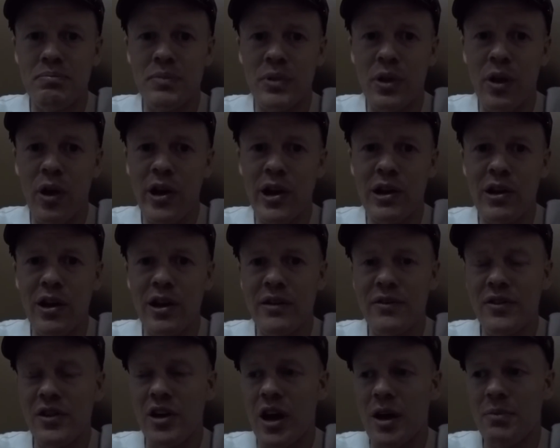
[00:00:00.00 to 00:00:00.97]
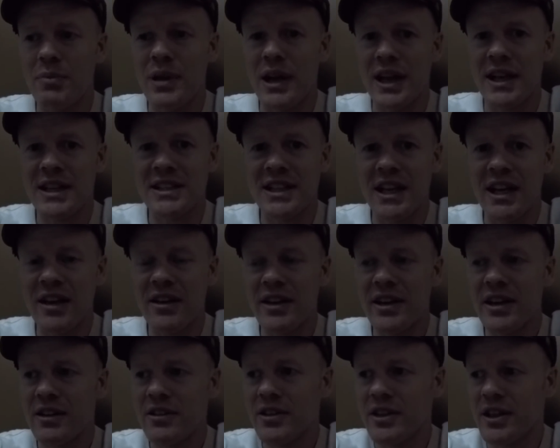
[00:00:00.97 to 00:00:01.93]
nightlife complex
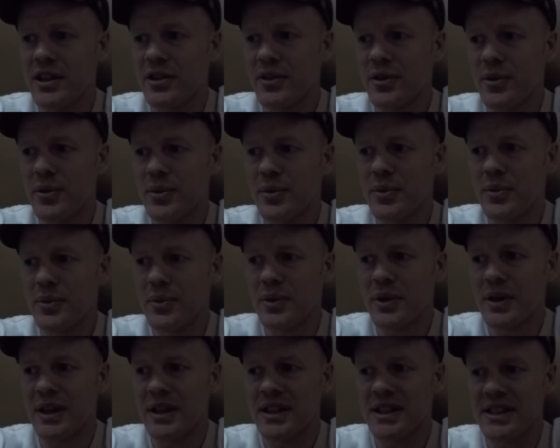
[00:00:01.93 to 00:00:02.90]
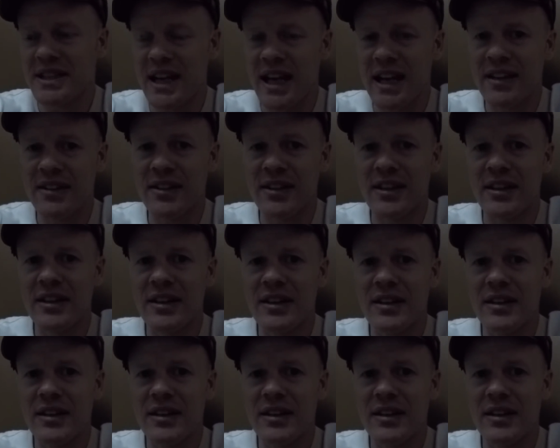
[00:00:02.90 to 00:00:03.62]
area, like, you know, in the centre.